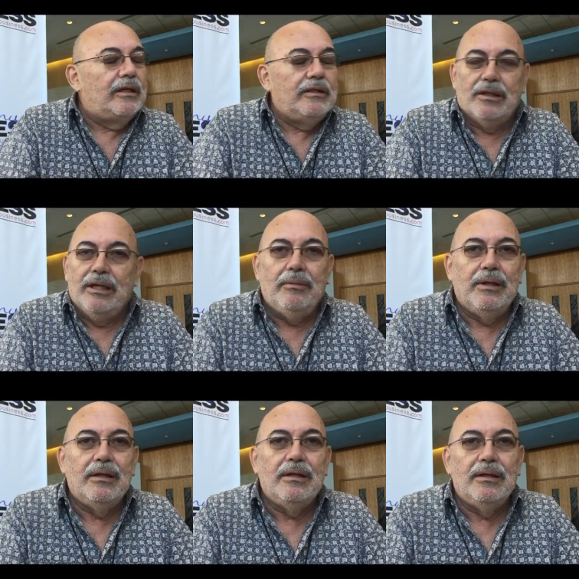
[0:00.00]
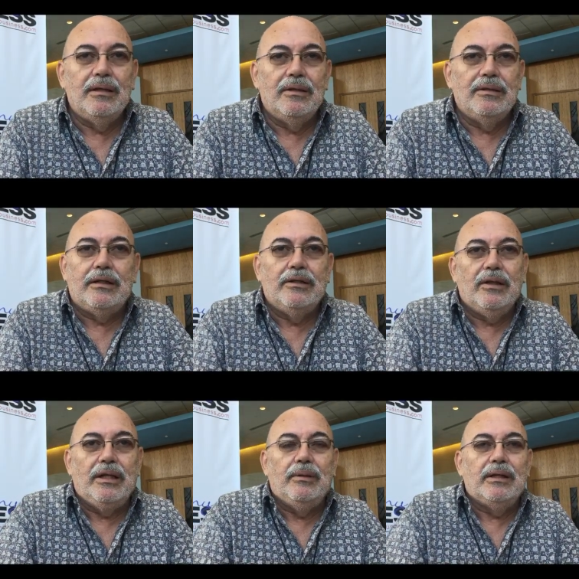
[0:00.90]
They're not leaving. Okay. They're not
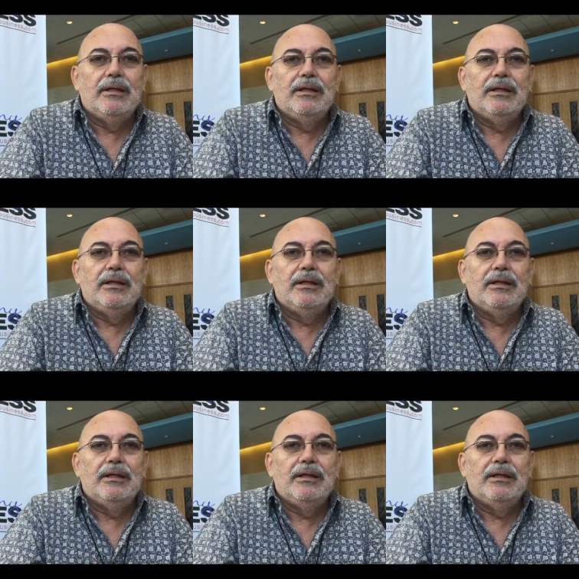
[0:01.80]
leaving